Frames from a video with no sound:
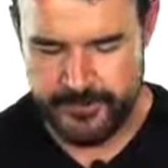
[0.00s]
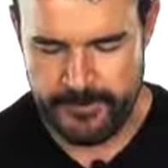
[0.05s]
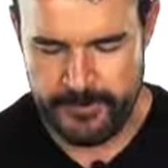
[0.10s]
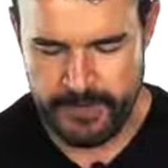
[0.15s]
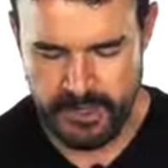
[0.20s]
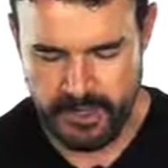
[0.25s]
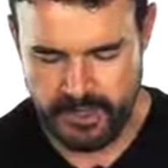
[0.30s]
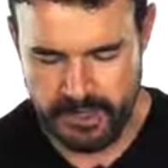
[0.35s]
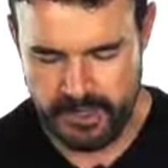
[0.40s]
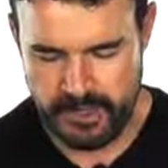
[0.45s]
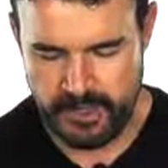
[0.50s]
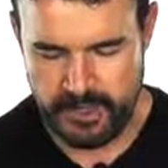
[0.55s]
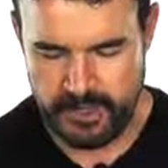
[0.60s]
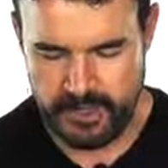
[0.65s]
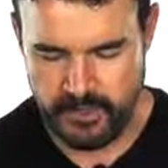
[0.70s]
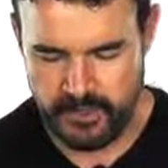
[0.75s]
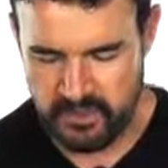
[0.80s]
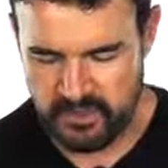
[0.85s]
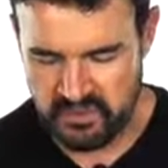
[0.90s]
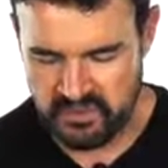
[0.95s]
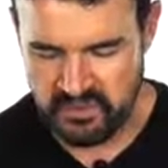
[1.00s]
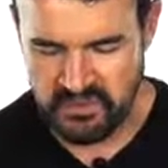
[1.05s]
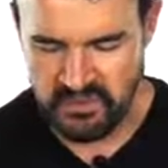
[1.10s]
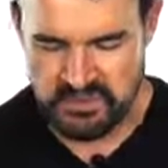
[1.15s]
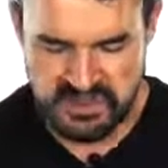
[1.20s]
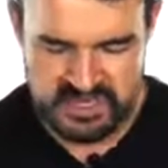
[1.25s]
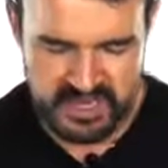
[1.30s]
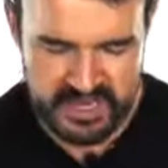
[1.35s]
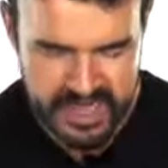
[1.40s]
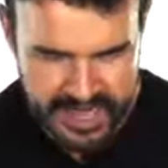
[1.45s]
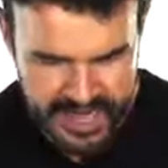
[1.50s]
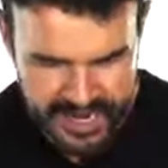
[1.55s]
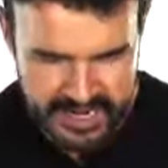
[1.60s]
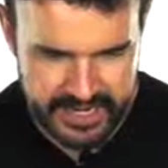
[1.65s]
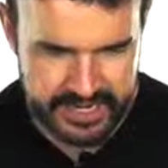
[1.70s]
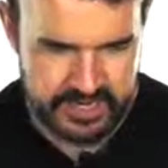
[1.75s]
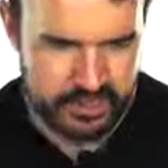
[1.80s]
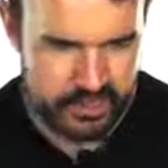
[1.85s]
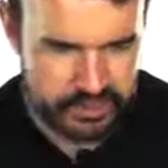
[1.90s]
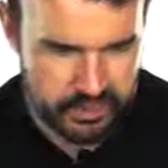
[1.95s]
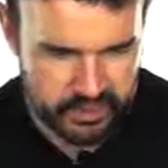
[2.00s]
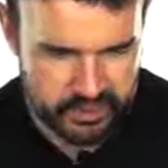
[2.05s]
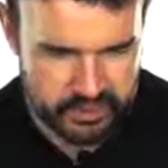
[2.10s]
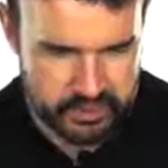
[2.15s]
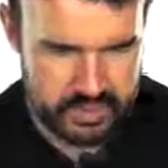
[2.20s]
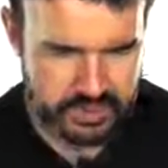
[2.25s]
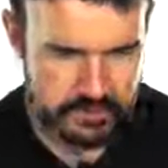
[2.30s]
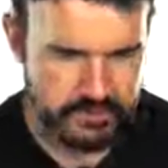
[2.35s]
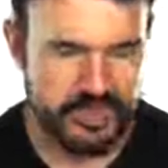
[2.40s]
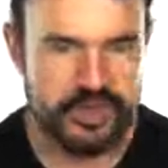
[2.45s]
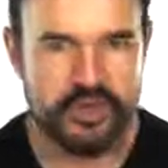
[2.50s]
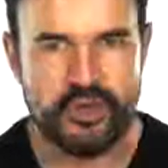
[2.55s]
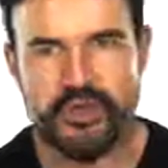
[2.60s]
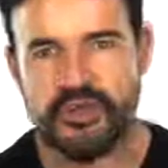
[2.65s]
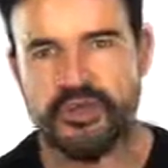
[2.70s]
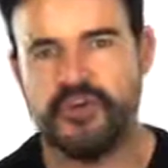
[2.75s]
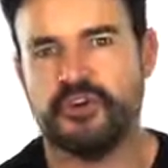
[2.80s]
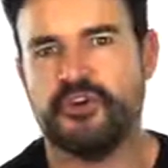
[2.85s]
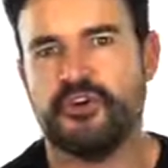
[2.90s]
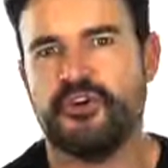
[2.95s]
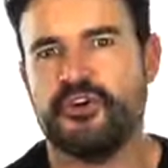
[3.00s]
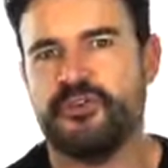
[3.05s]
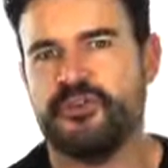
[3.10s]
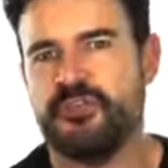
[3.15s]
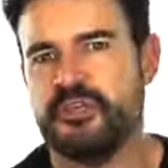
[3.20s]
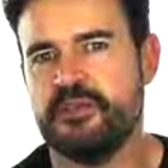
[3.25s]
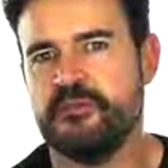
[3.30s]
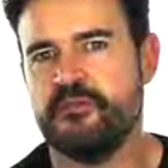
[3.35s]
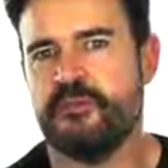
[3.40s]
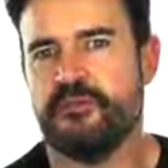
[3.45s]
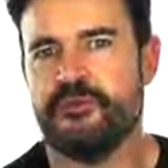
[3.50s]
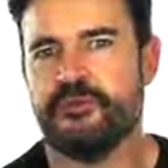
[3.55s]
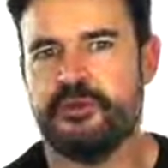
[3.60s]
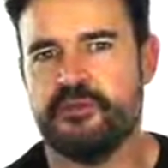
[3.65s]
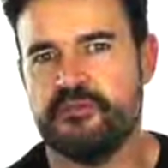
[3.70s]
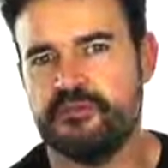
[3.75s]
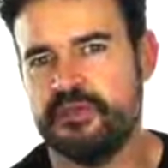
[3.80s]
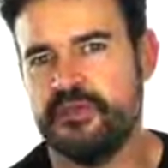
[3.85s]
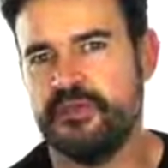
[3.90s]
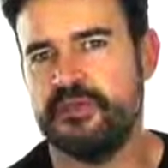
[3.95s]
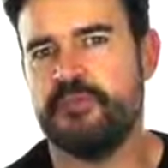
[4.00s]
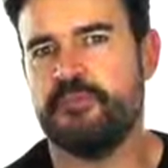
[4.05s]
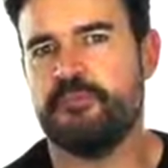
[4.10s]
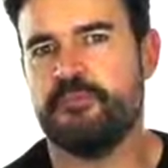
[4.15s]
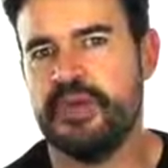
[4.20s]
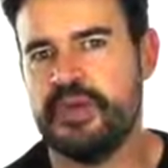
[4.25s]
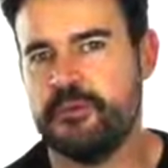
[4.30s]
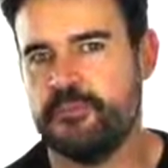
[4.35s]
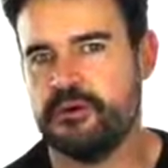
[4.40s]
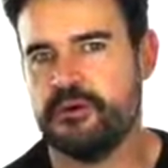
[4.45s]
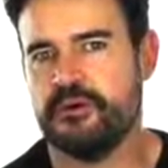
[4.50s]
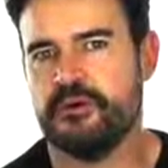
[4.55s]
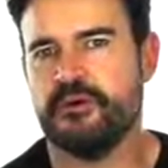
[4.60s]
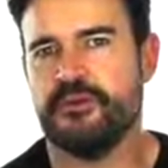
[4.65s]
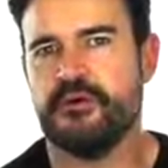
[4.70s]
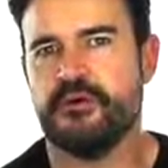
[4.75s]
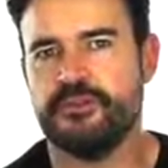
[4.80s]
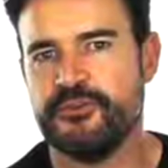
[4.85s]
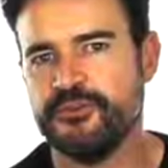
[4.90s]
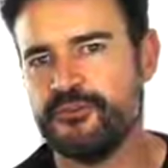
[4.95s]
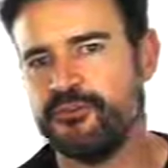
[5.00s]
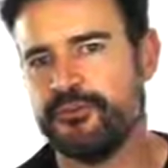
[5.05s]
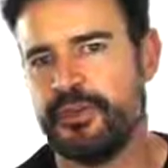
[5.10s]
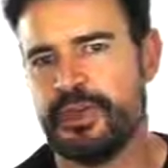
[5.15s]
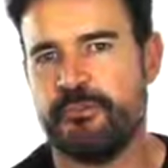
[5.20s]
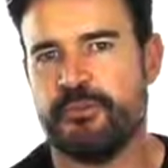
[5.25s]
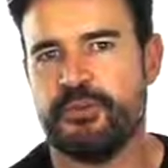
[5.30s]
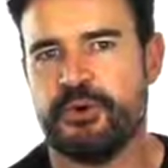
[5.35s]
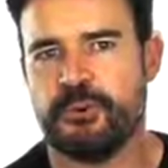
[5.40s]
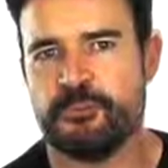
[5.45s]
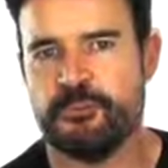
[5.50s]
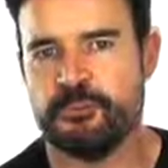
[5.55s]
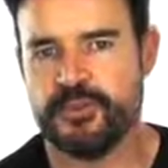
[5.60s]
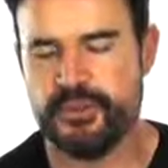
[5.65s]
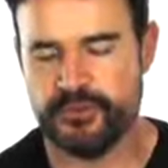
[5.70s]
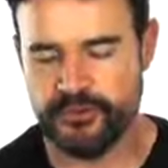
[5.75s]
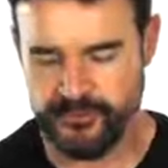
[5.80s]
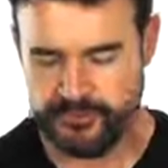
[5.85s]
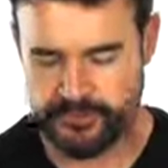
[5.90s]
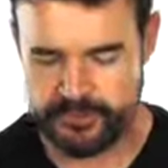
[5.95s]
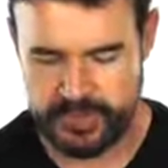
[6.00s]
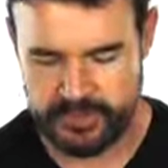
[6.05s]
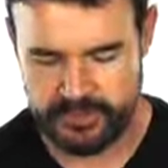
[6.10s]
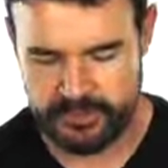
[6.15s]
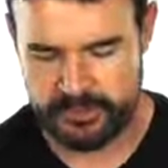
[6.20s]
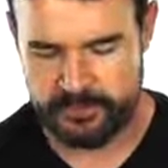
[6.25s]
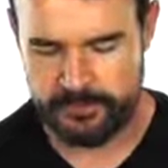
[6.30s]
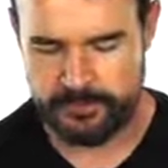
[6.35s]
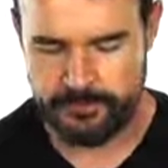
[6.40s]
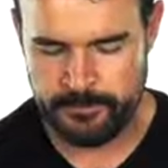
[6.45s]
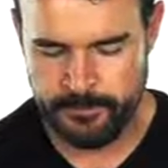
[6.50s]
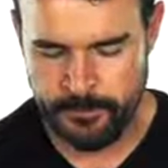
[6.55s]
Un diario de periódico, it'd be more of a paper, a newspaper.